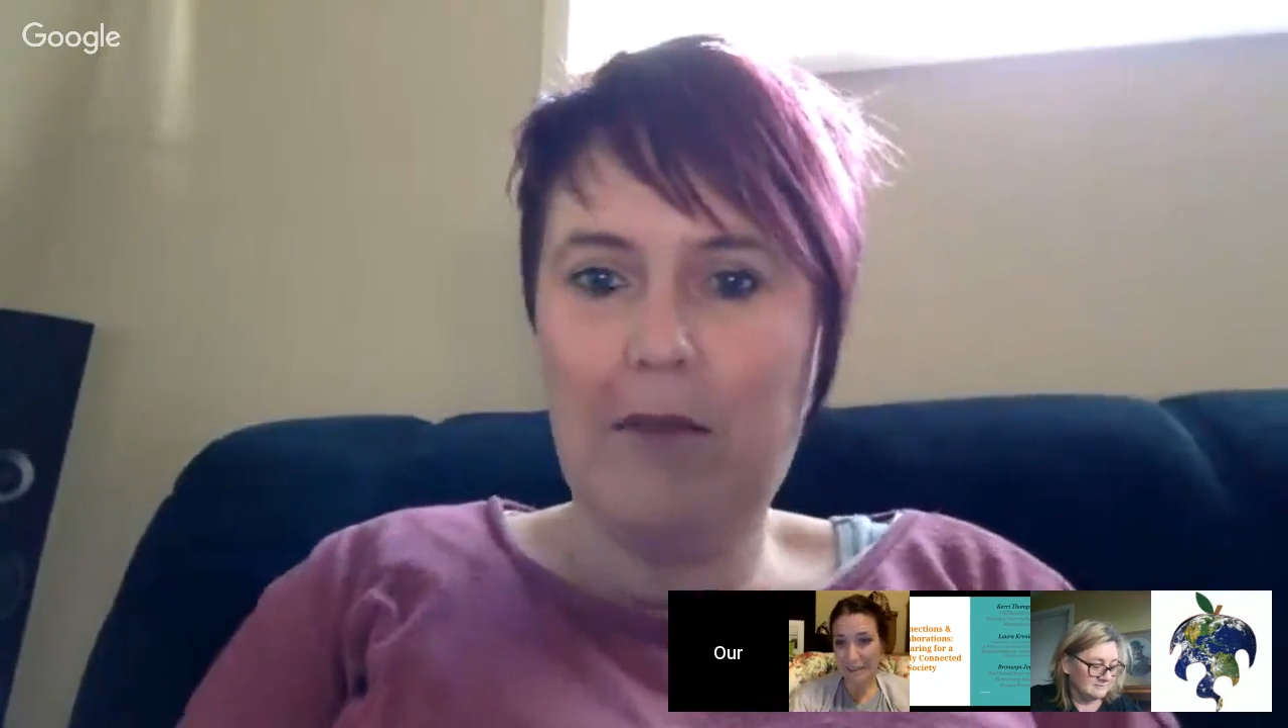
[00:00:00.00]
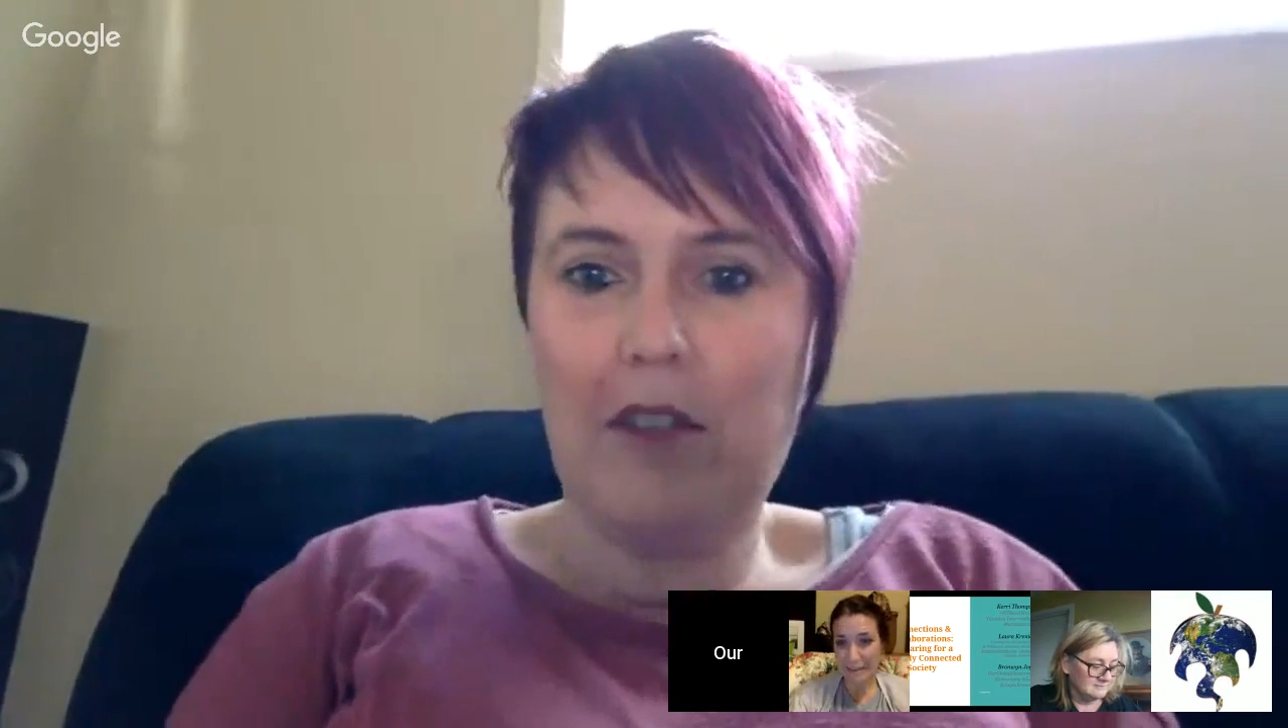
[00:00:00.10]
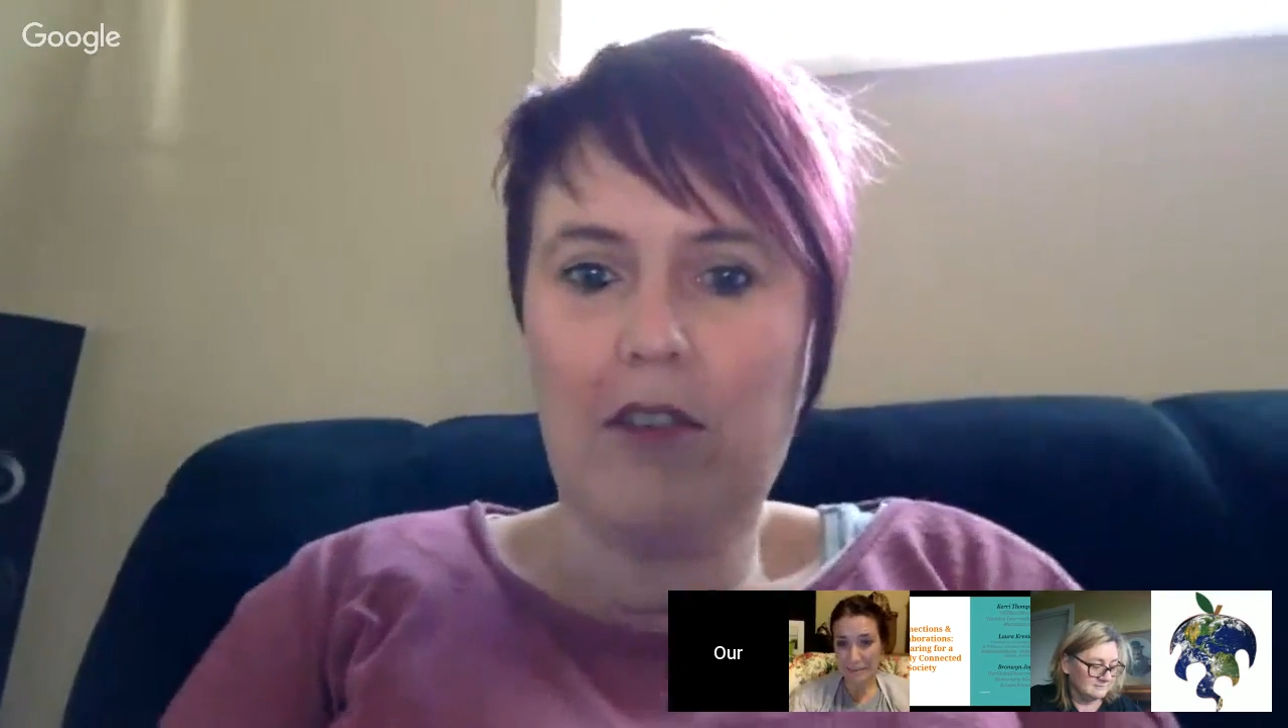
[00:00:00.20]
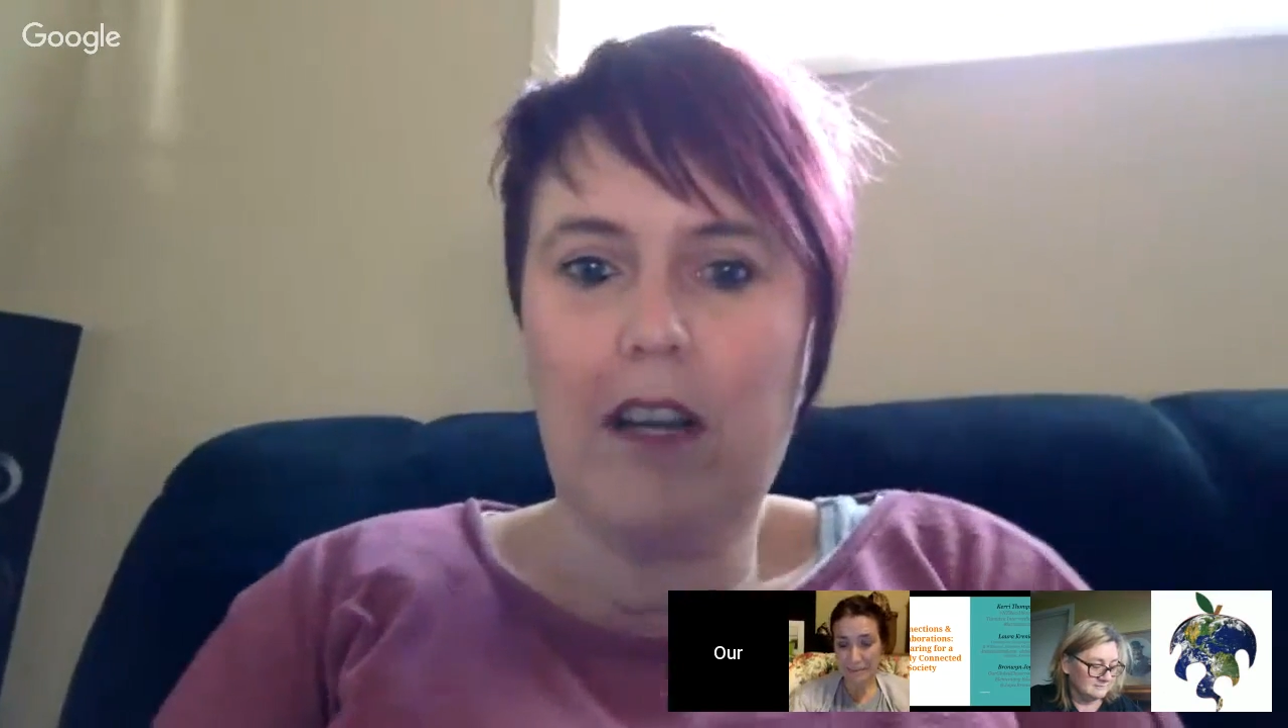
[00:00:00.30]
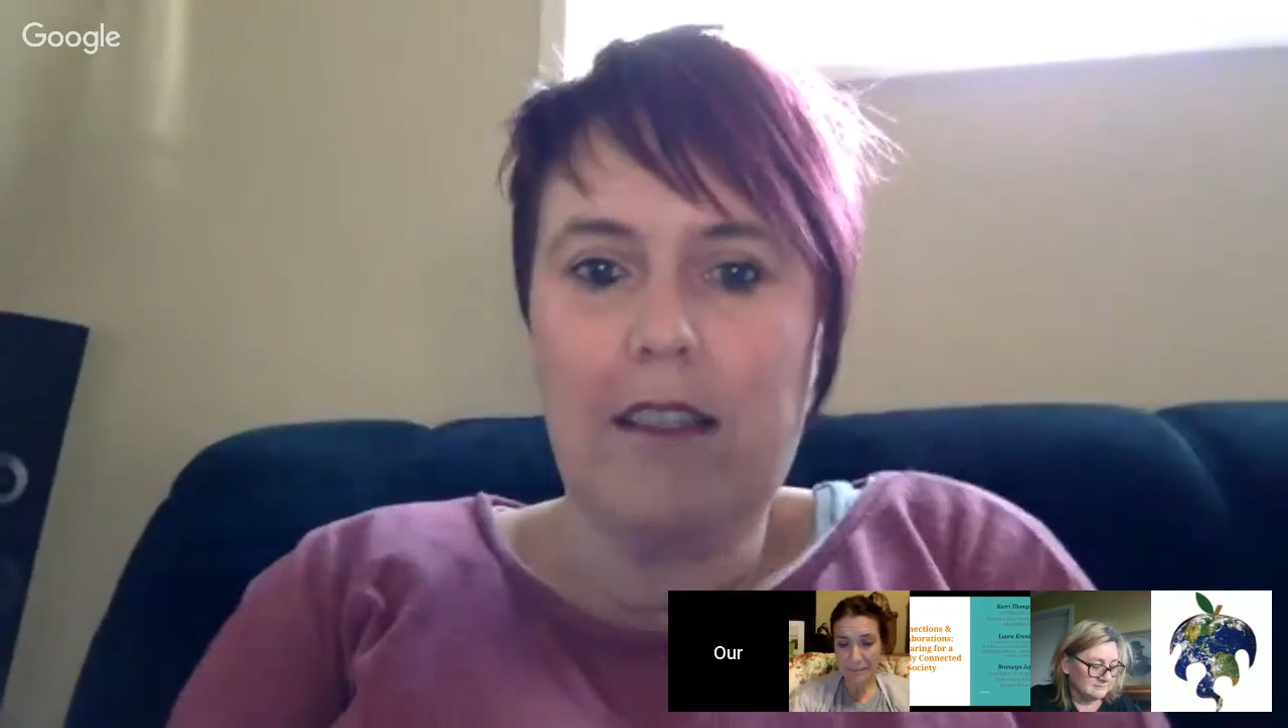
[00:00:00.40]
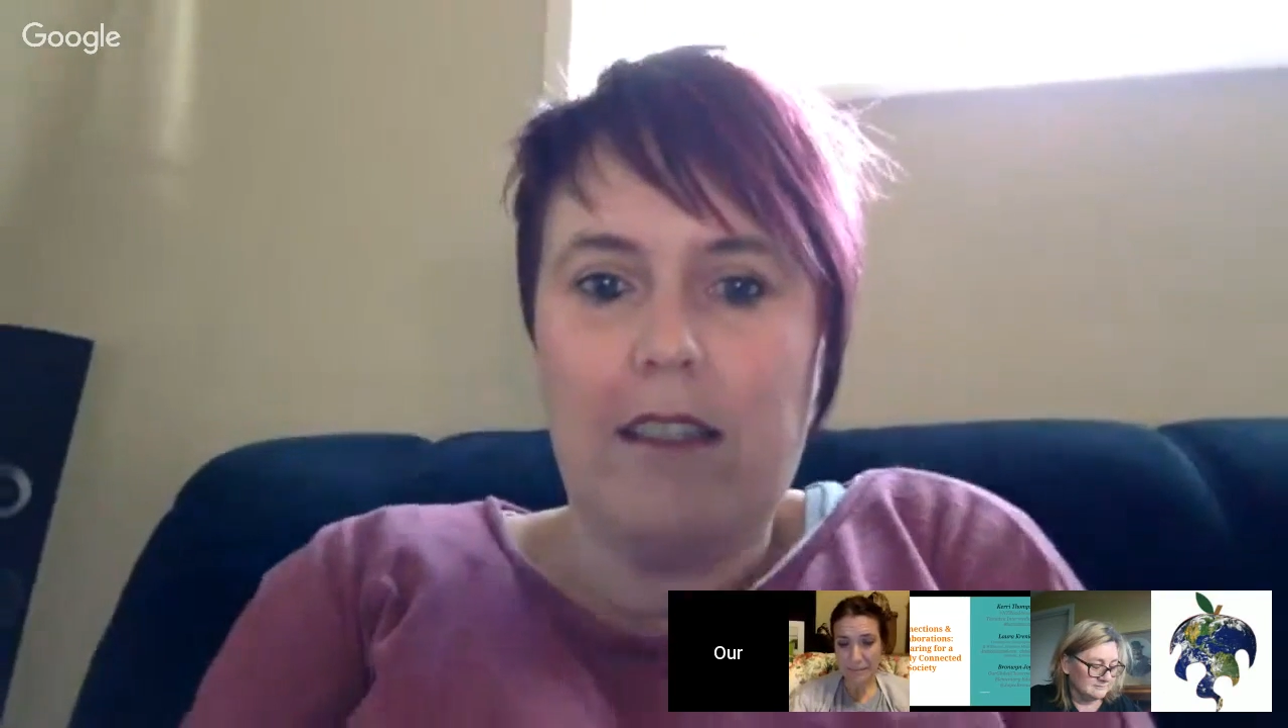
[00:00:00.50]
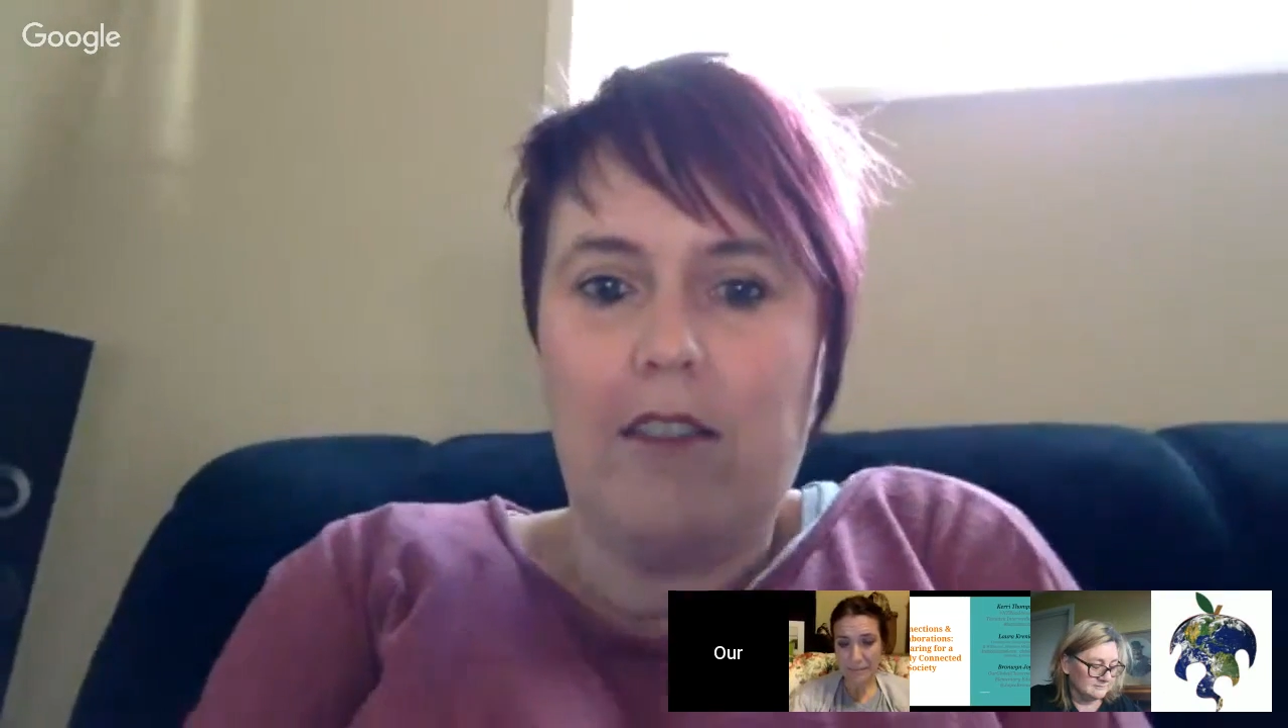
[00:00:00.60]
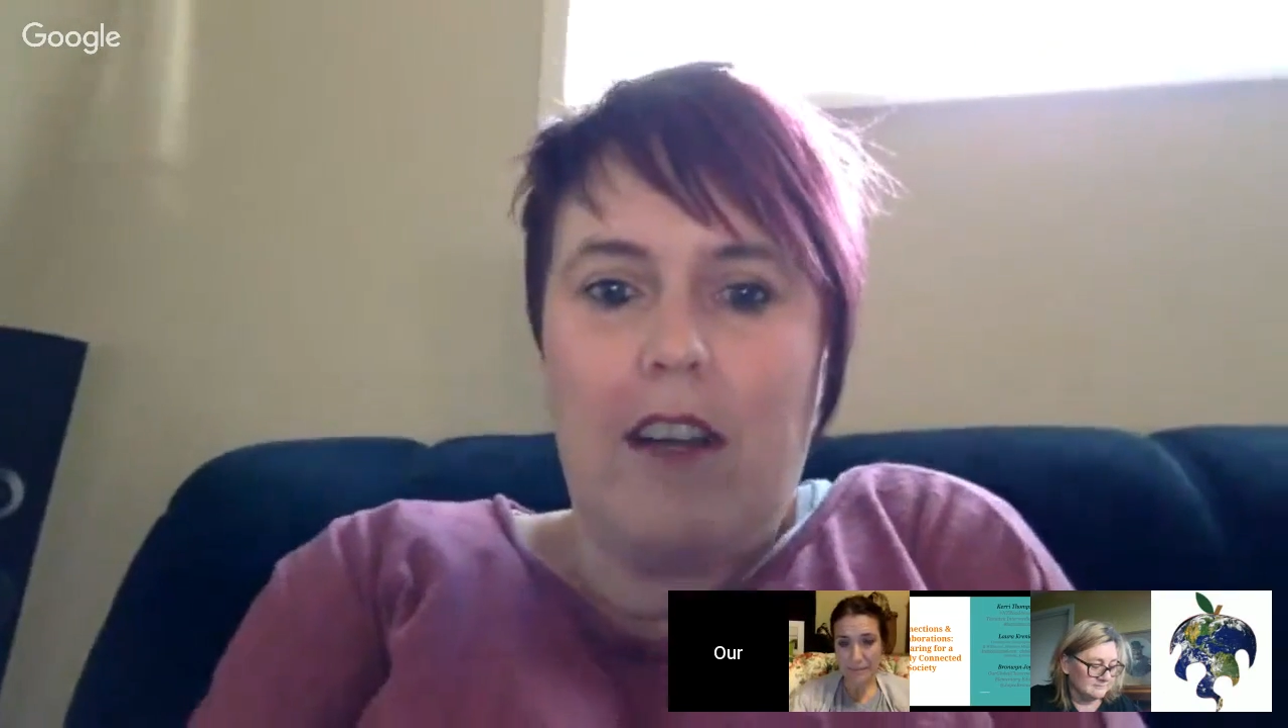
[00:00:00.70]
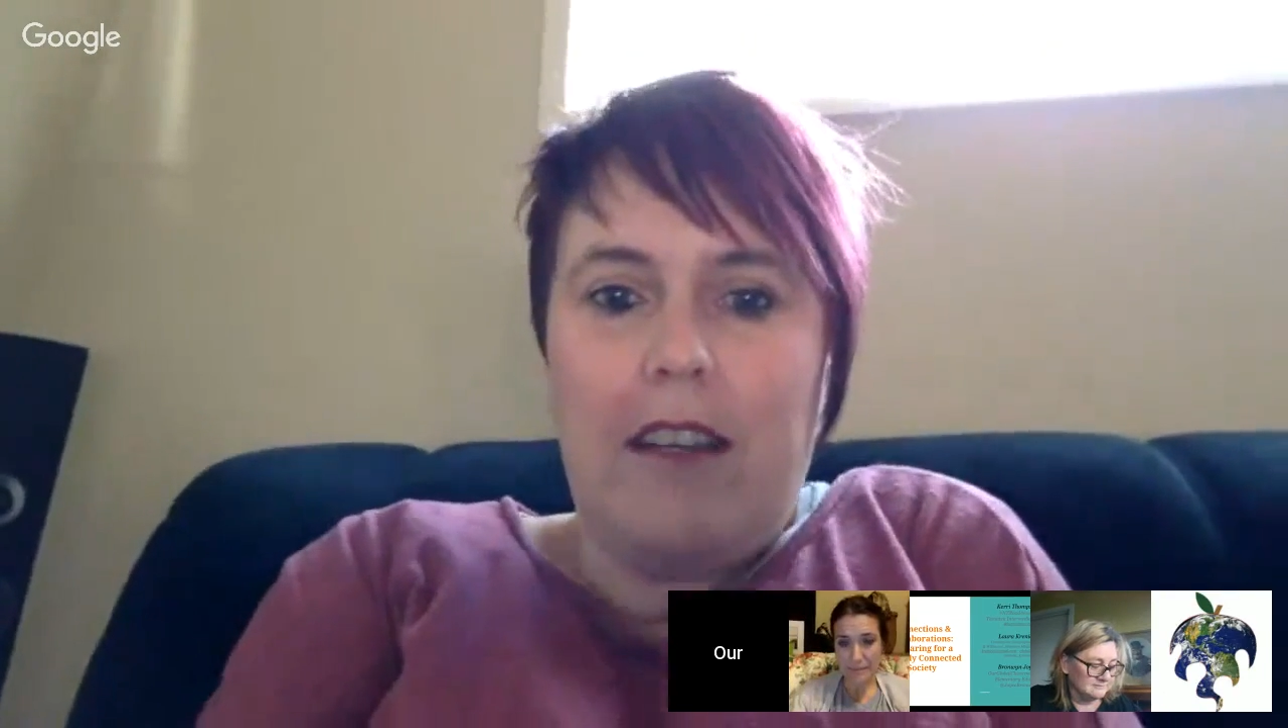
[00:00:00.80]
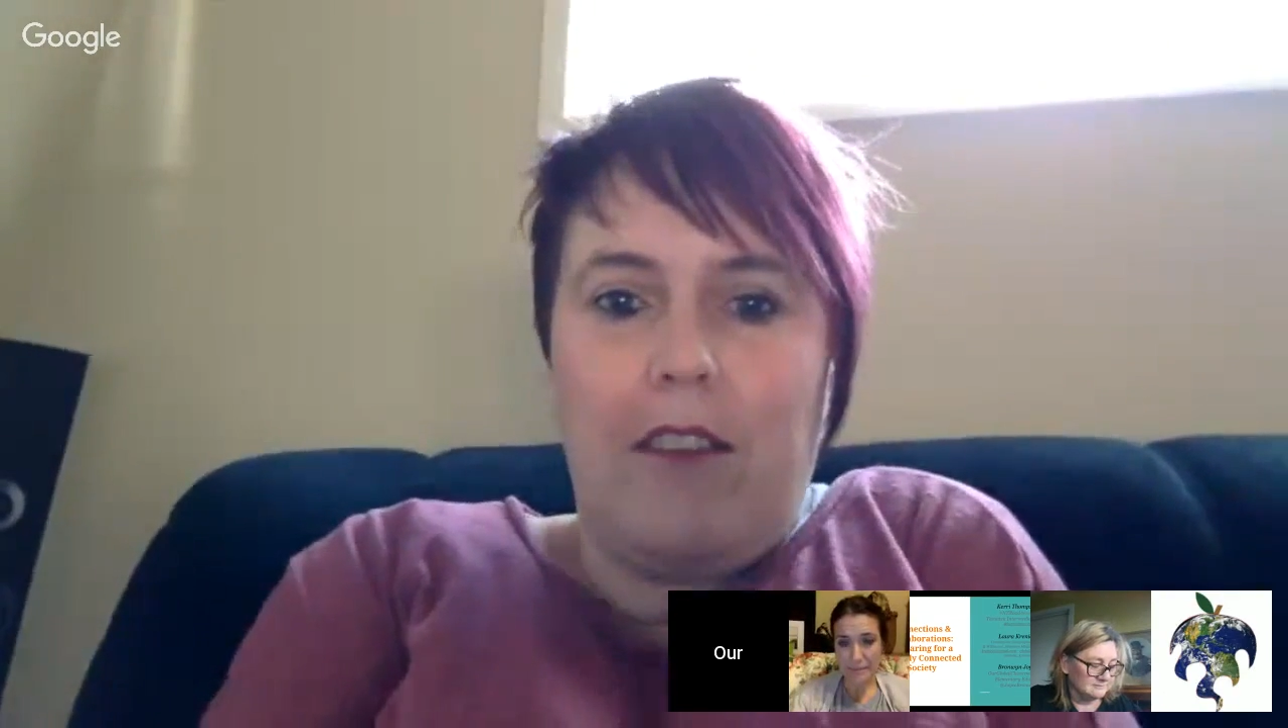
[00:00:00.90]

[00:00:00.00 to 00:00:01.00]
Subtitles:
Crazy grade